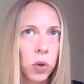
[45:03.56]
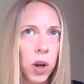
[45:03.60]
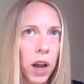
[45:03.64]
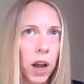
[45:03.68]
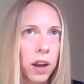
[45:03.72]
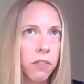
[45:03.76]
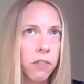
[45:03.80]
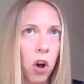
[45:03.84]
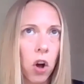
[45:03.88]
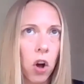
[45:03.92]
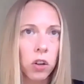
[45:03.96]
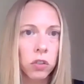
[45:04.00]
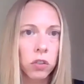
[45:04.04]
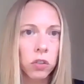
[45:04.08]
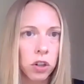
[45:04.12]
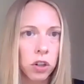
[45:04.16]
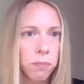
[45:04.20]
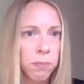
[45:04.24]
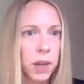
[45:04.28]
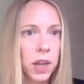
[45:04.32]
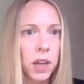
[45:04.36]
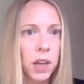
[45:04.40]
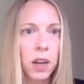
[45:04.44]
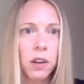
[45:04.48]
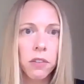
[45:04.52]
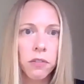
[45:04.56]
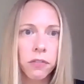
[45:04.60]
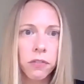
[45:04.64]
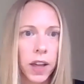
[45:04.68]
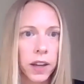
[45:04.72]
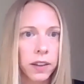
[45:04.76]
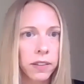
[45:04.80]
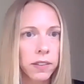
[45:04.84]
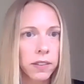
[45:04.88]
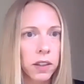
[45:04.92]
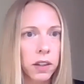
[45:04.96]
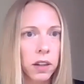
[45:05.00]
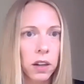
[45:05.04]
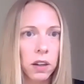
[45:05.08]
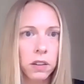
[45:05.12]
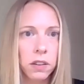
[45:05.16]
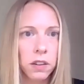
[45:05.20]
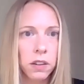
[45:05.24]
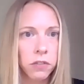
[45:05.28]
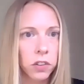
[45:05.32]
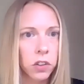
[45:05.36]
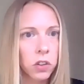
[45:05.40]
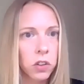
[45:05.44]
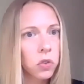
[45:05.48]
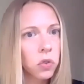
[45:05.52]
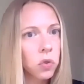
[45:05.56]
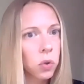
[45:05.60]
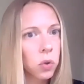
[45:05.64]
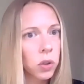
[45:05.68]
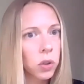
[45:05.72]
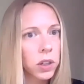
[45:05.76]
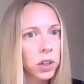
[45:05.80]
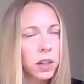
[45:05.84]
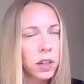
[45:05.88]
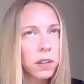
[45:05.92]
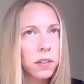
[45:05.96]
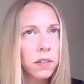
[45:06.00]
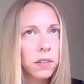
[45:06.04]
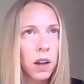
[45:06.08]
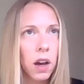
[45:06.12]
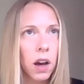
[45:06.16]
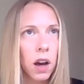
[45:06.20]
kind of all jump in and flex in on different stories.